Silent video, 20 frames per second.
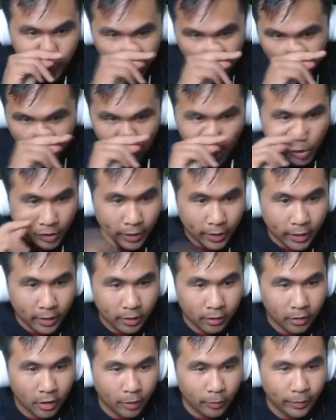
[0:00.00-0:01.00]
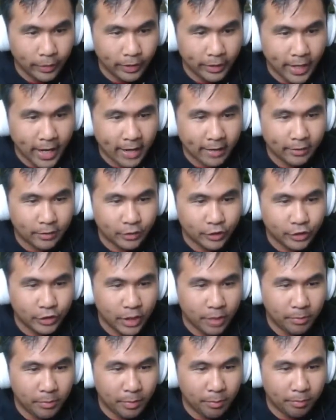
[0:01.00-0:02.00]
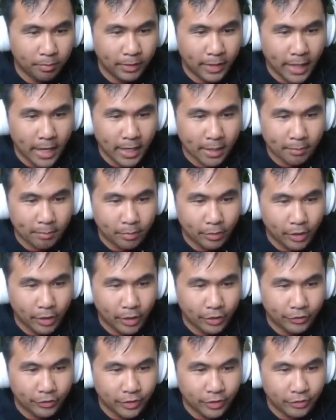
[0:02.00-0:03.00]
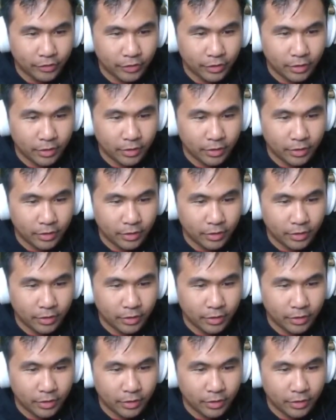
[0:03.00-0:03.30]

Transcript: Where the hell are we? Atlas Chamber Black Processing?